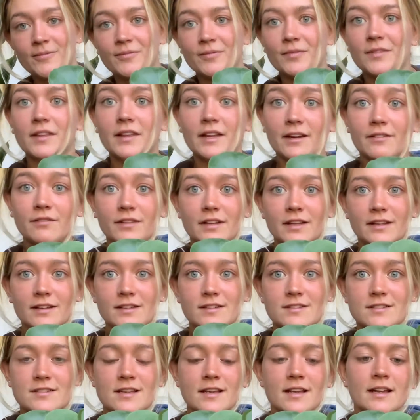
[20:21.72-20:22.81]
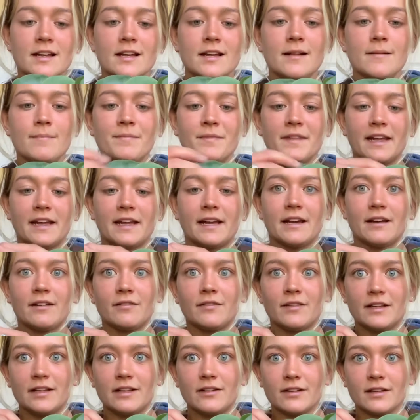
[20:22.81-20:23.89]
Love these. They have,
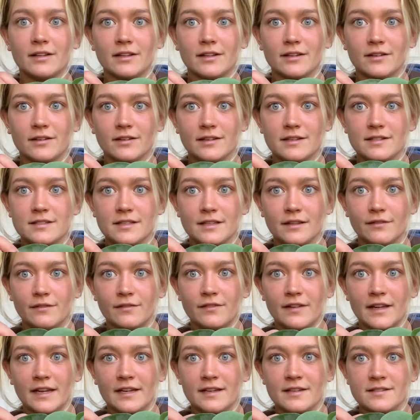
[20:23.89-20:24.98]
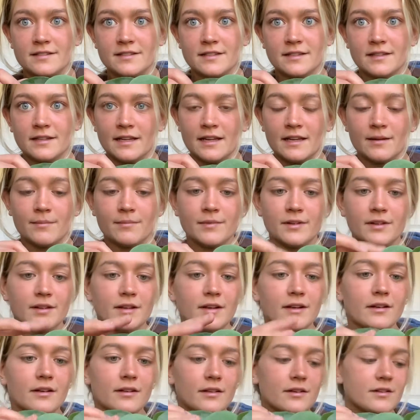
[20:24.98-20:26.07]
you can literally see the veins in them.
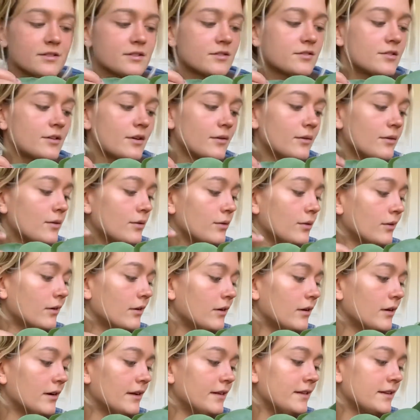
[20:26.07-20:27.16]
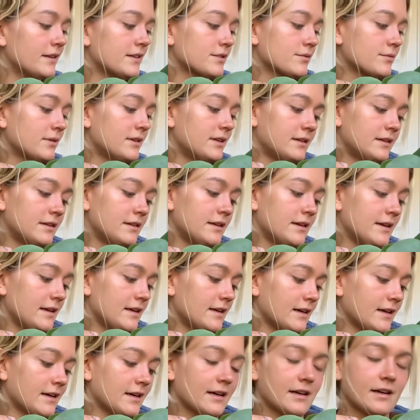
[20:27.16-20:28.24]
They're so cool. And this one and
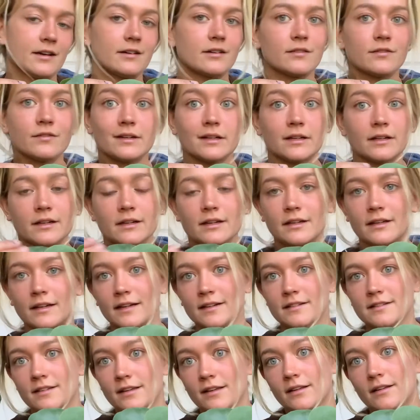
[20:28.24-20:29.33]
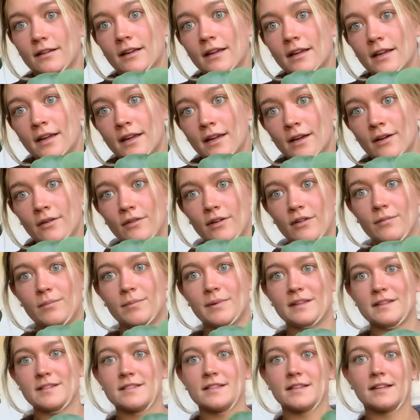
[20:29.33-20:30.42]
I are very connected. We've
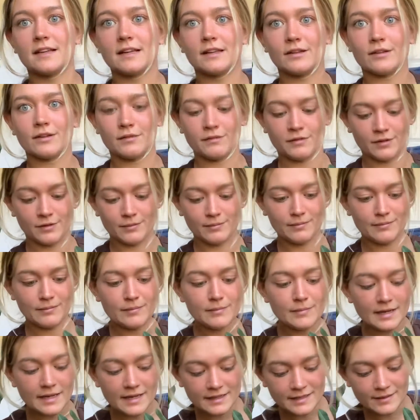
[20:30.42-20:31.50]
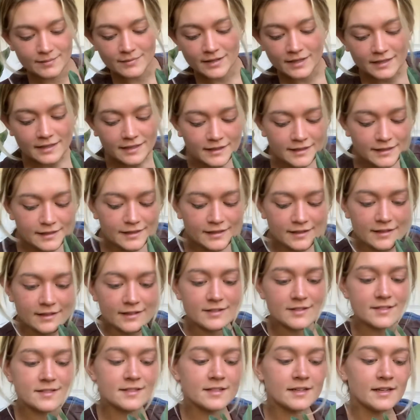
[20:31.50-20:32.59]
been together for many
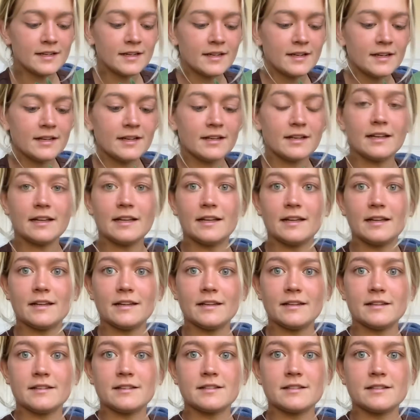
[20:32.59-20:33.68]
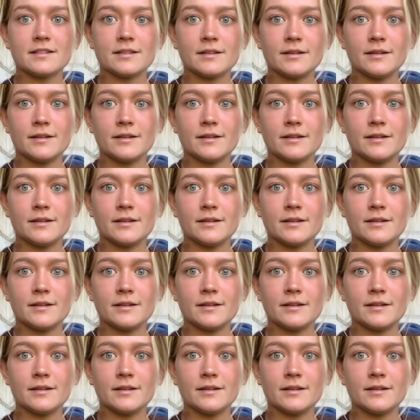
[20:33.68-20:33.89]
years, and